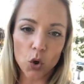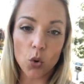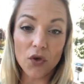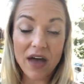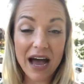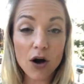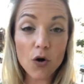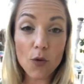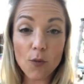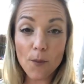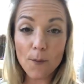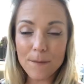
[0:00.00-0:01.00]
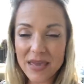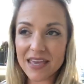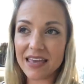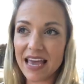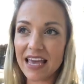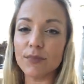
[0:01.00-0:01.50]
without
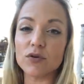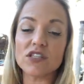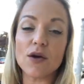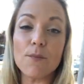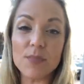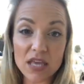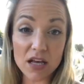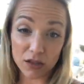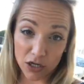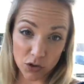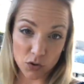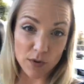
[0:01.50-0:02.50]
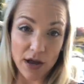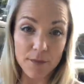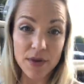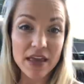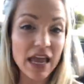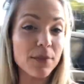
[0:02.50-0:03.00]
being able to be alone, without
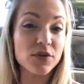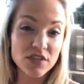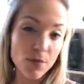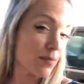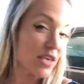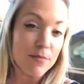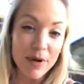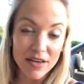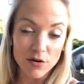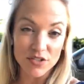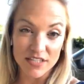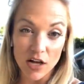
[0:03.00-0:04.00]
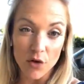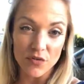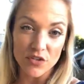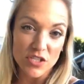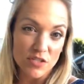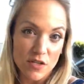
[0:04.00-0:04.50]
being able to be by yourself
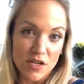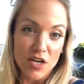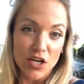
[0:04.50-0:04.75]
and just,